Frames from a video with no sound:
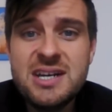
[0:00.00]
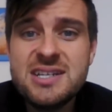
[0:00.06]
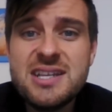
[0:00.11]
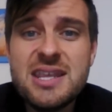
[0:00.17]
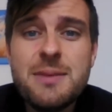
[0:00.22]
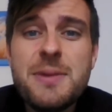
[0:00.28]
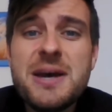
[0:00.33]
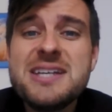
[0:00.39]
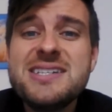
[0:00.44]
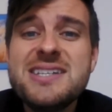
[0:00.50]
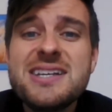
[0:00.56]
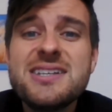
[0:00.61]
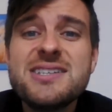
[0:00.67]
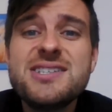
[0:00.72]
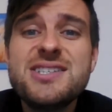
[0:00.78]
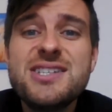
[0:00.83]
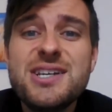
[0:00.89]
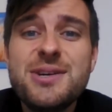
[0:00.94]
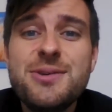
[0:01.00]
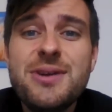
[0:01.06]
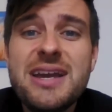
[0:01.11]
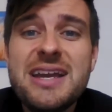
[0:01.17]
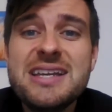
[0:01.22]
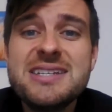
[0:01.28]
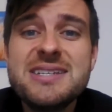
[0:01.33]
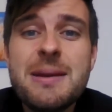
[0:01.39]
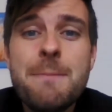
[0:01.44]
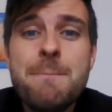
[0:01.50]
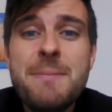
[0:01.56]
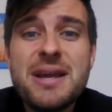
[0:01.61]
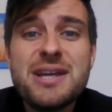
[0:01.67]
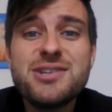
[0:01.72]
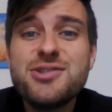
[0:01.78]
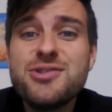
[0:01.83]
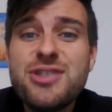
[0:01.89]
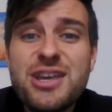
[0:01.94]
So the best thing to do is
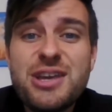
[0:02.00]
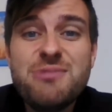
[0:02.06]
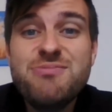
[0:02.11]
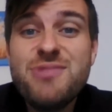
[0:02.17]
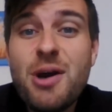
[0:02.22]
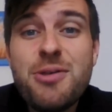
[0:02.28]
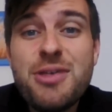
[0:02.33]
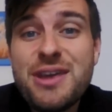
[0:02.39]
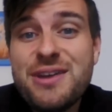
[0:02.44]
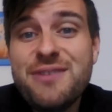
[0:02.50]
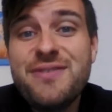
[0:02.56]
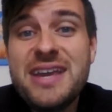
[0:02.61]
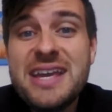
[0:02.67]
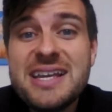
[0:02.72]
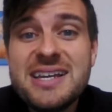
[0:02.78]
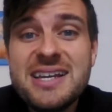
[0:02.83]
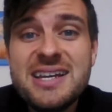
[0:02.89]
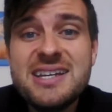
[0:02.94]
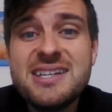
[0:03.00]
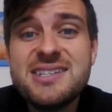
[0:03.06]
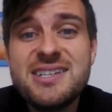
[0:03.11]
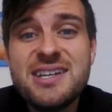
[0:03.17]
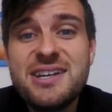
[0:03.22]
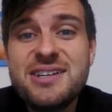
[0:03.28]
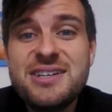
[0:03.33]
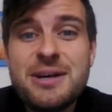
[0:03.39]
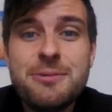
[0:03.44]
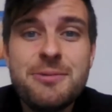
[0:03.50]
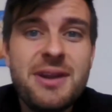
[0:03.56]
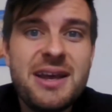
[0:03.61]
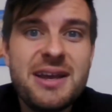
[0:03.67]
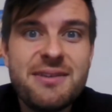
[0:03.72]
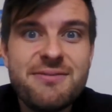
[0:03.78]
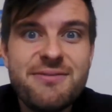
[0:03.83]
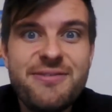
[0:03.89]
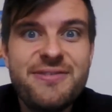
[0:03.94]
make sure that you know that you've eaten it, so you don't
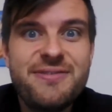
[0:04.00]
like